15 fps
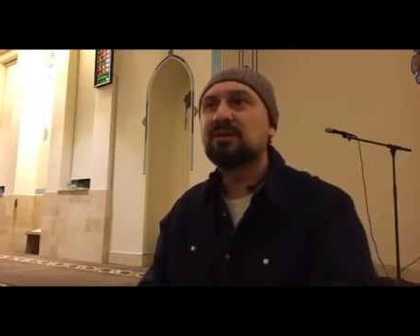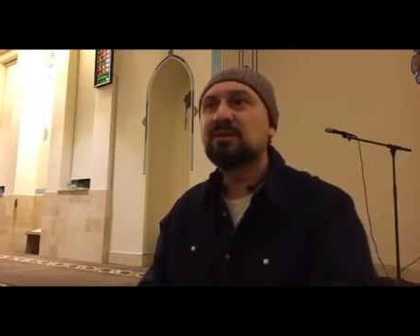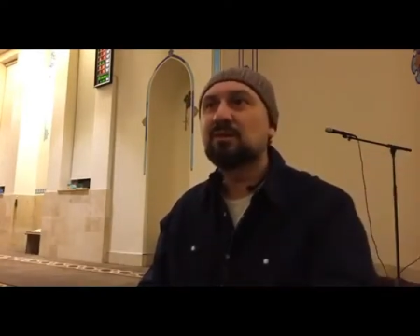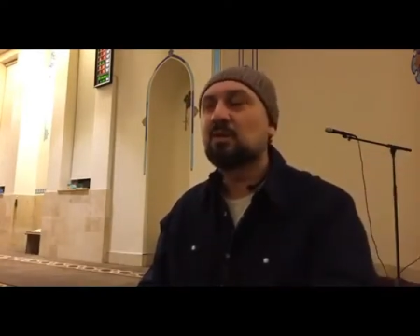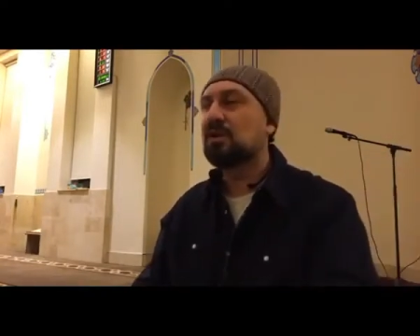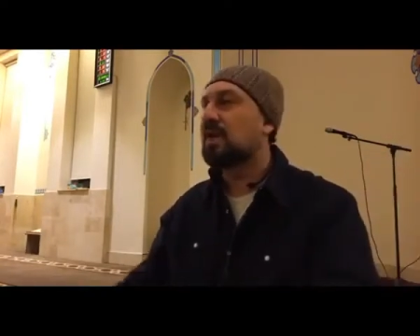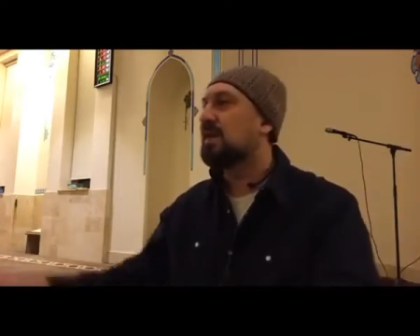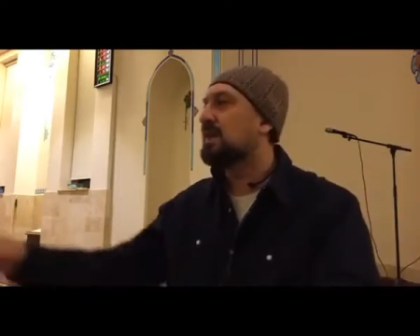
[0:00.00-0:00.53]

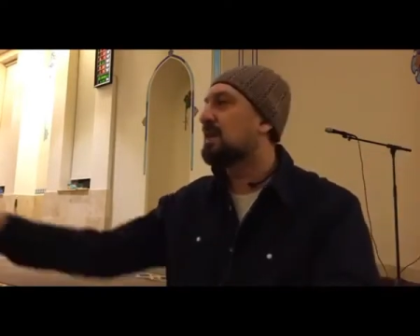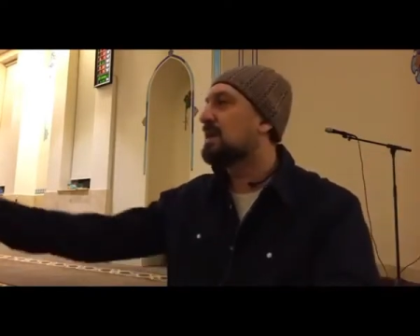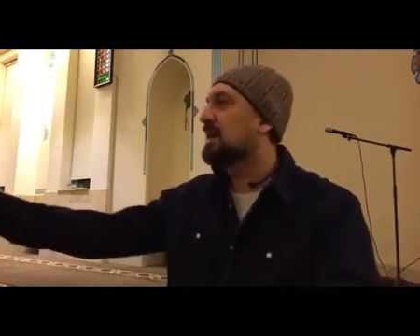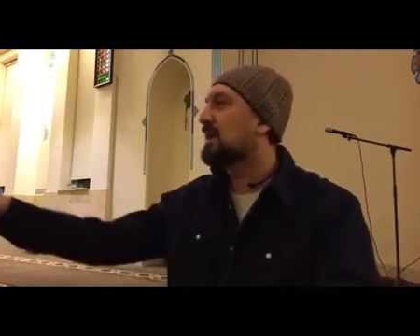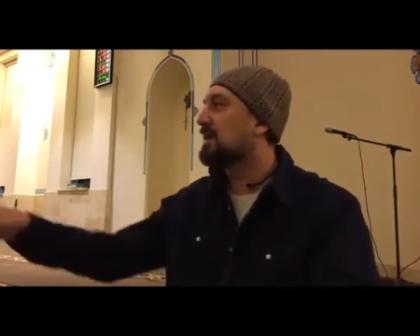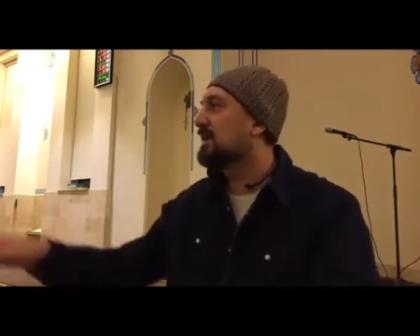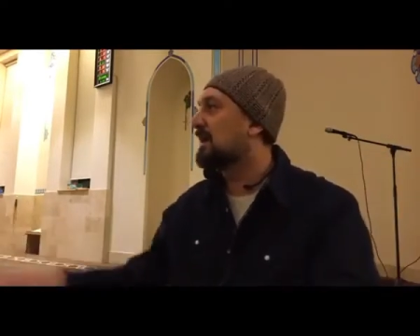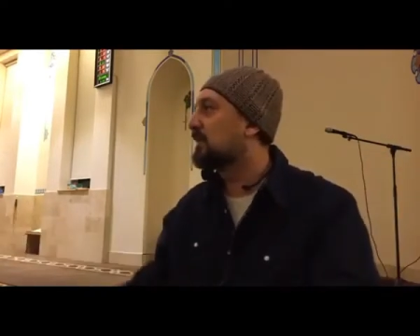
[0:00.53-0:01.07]
Or Lady
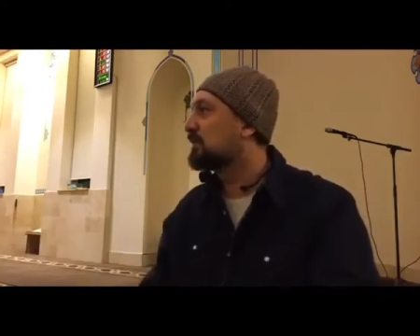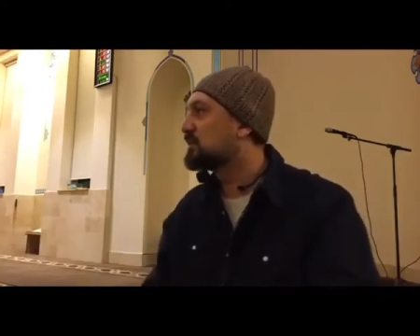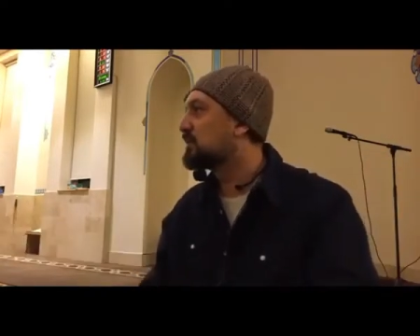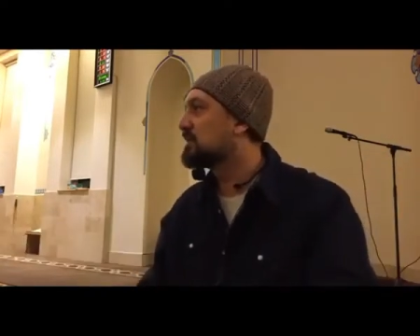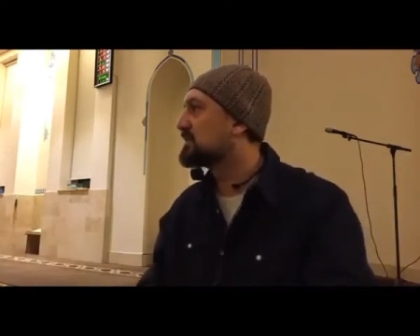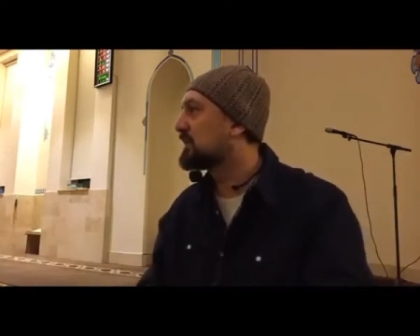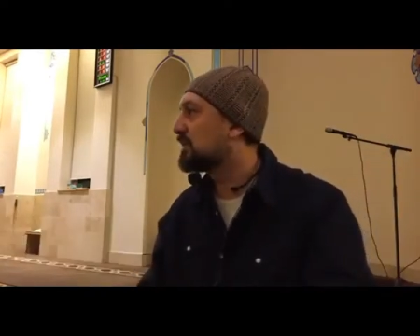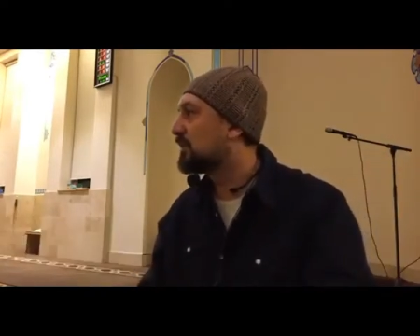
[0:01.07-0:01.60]
Gaga? Which
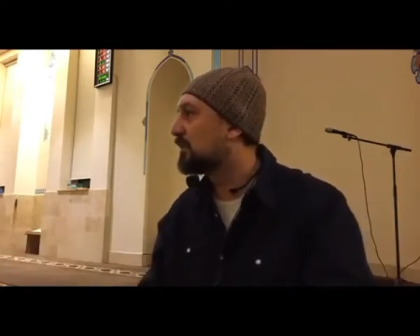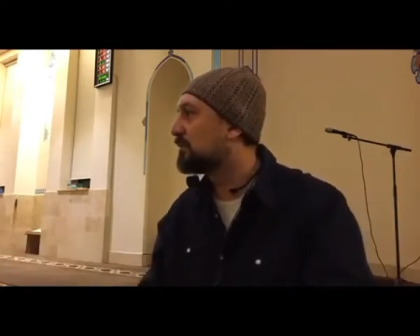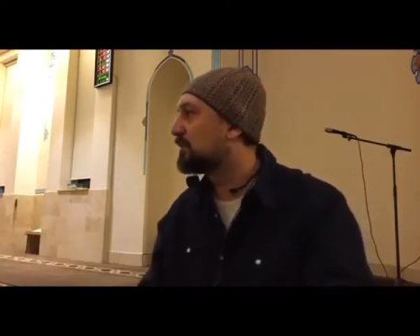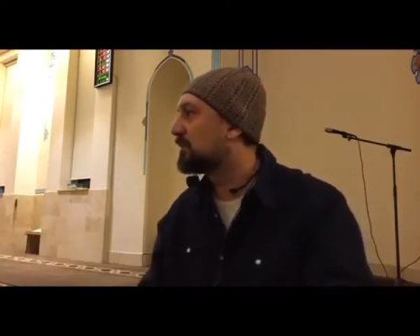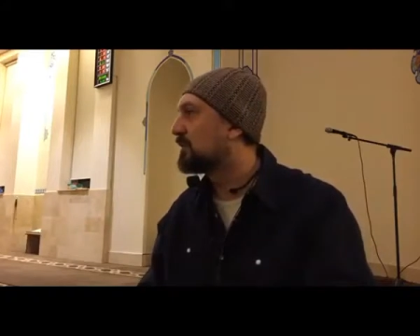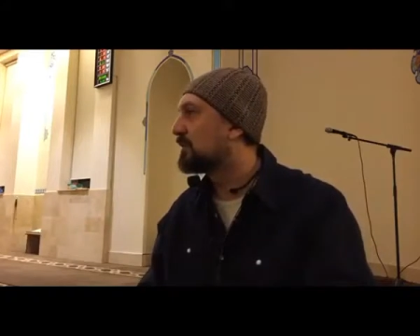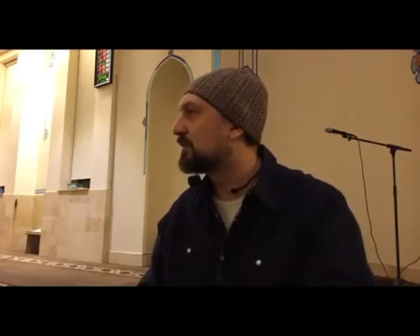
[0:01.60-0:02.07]
one's going to help you?